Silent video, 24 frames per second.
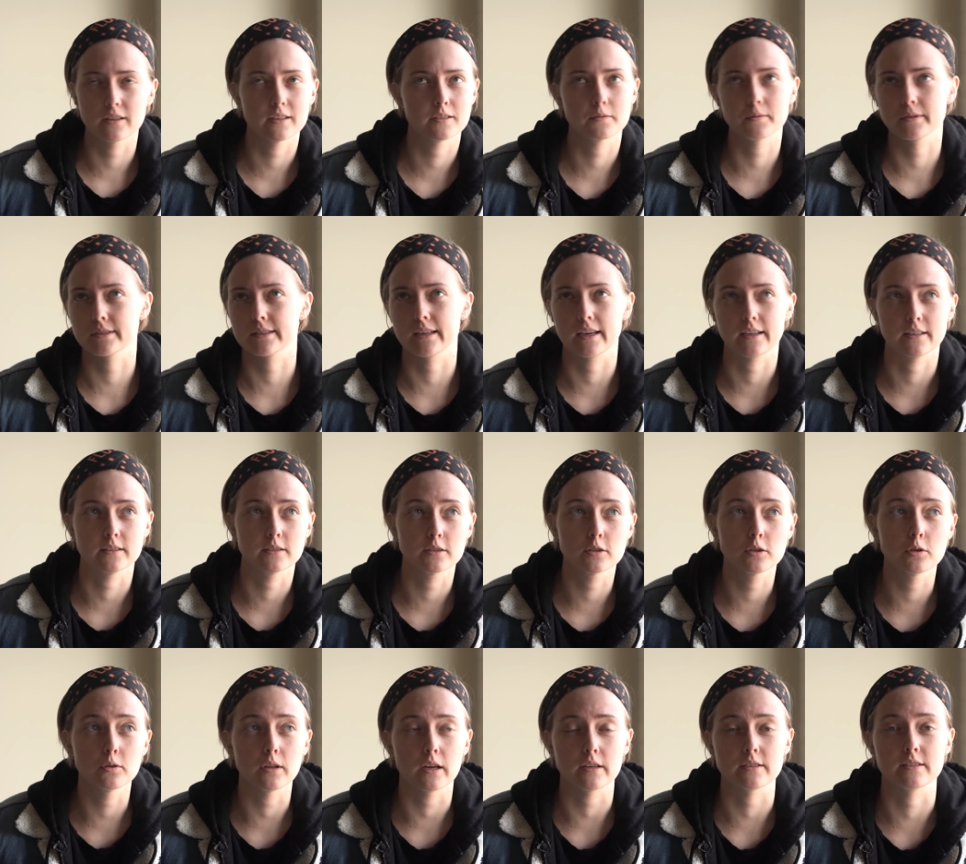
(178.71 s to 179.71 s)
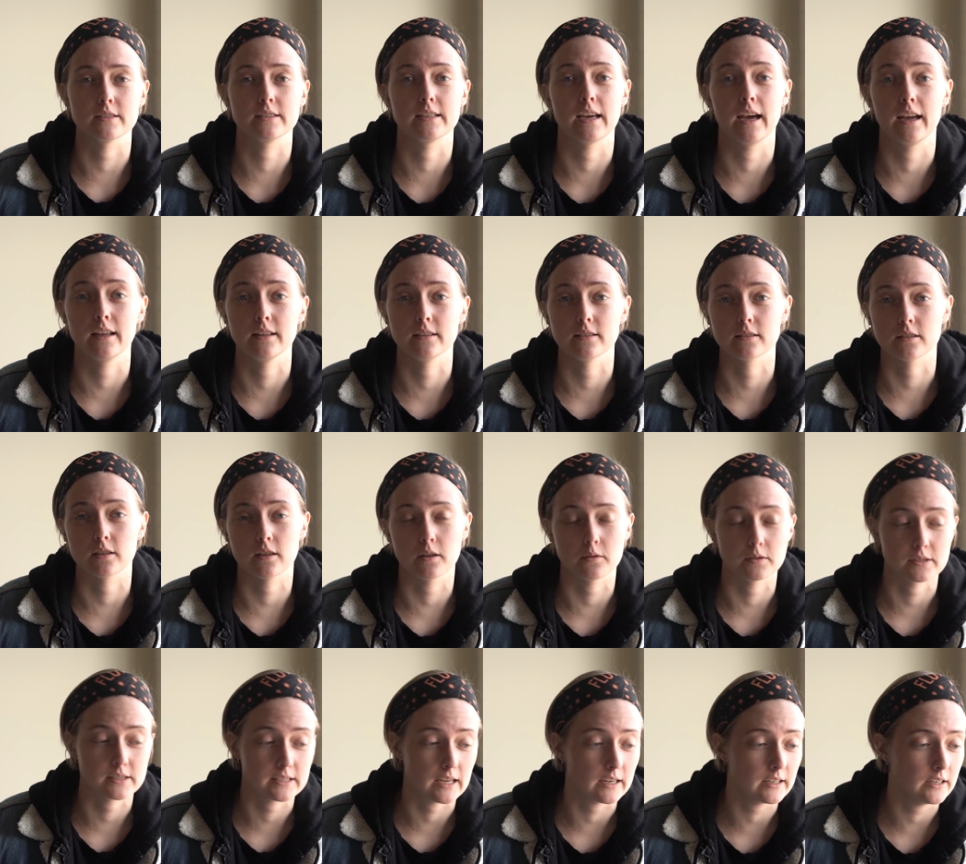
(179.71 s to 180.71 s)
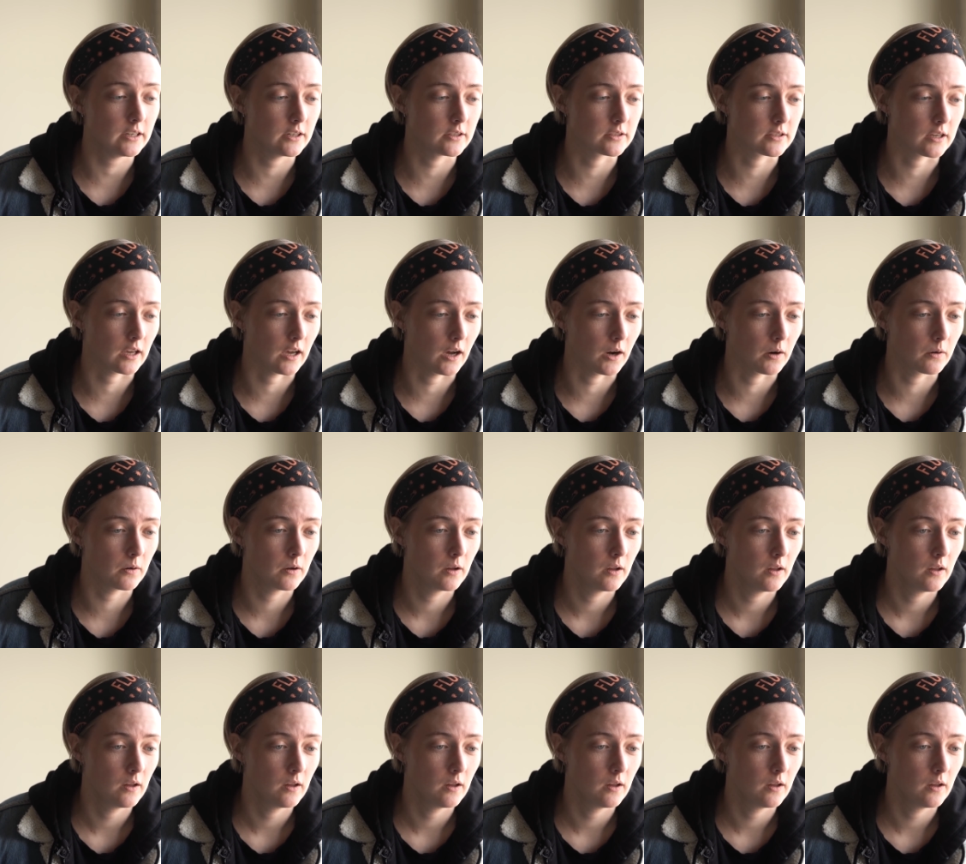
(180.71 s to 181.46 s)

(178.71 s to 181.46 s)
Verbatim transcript: This was like 2010, so that was 10 years ago.